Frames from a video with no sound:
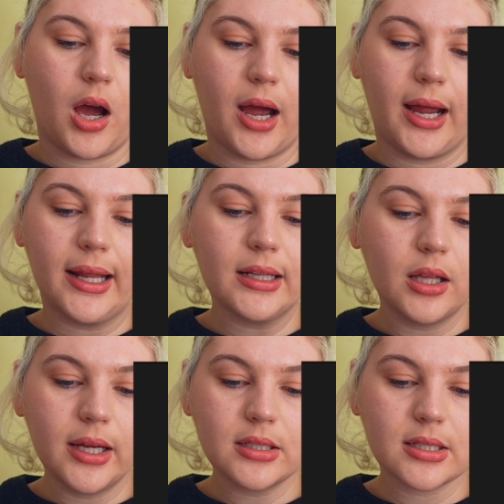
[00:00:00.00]

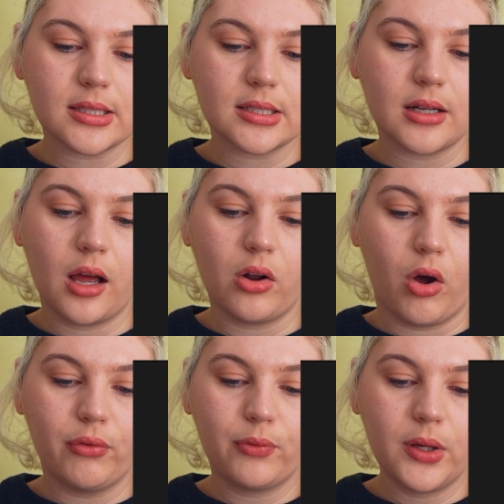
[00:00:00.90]
highlight to start
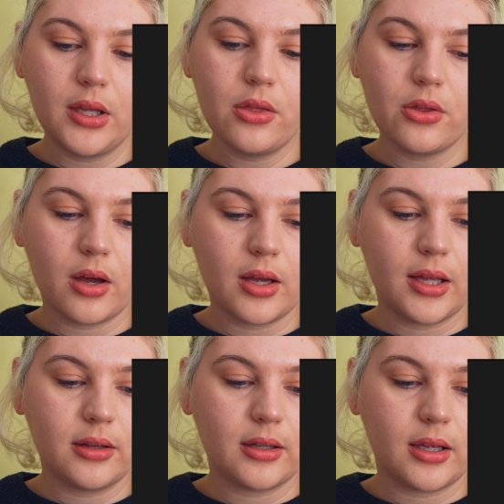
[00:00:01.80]
off with,
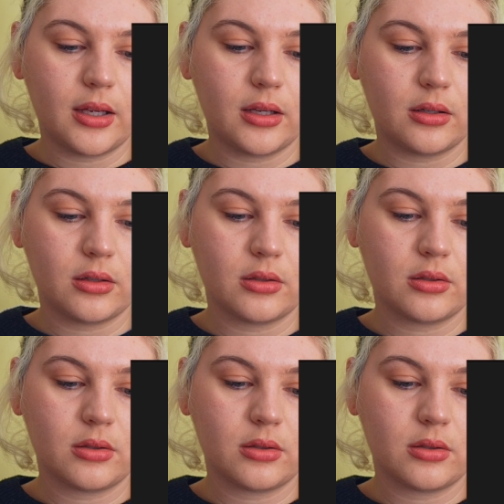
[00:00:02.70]
and then